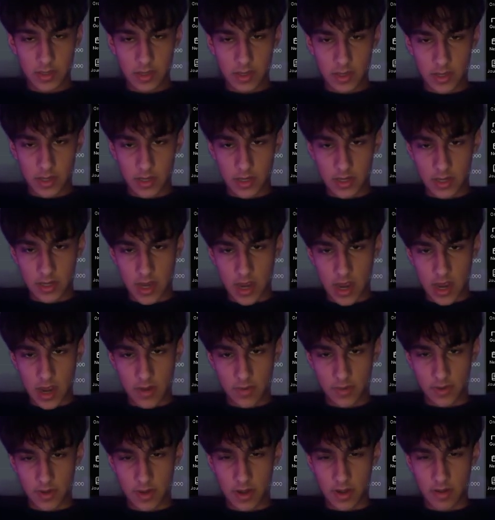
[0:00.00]
in
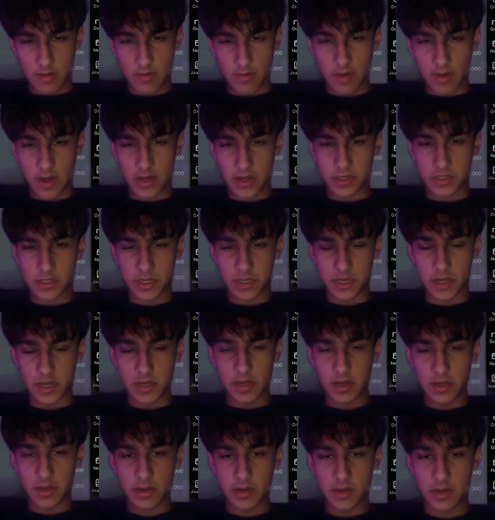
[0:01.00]
our direction.
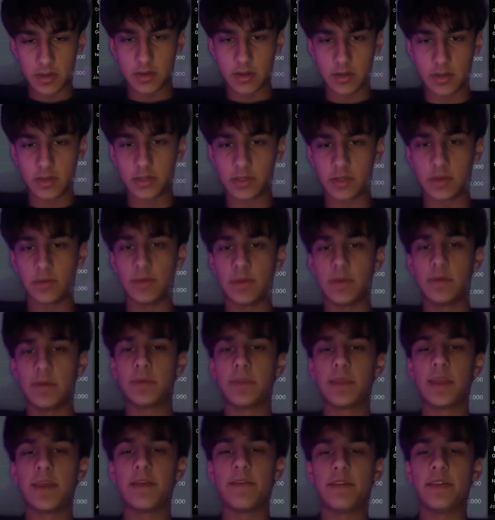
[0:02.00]
So we don't
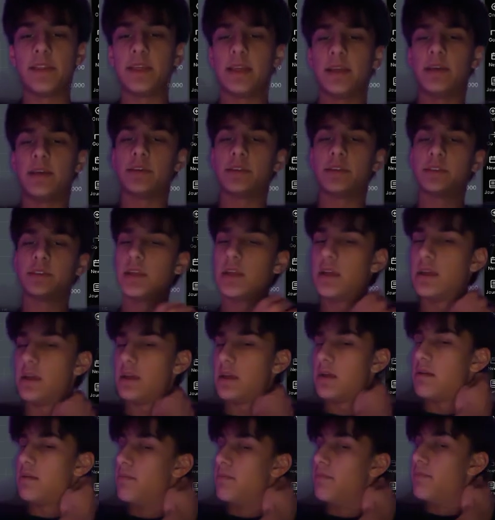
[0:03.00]
really have anything else
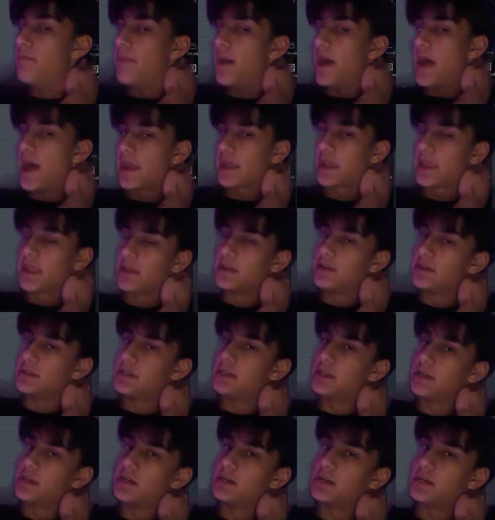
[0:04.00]
backing us
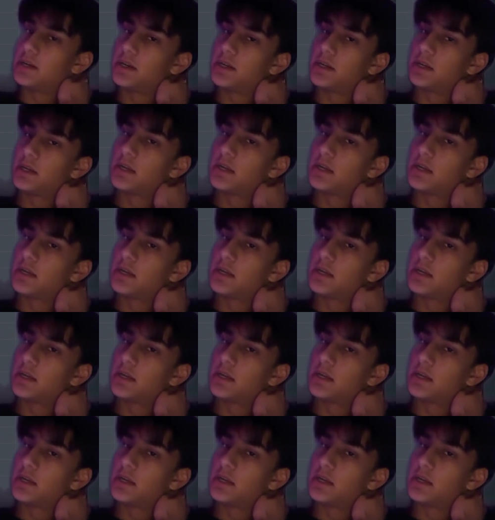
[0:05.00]
here.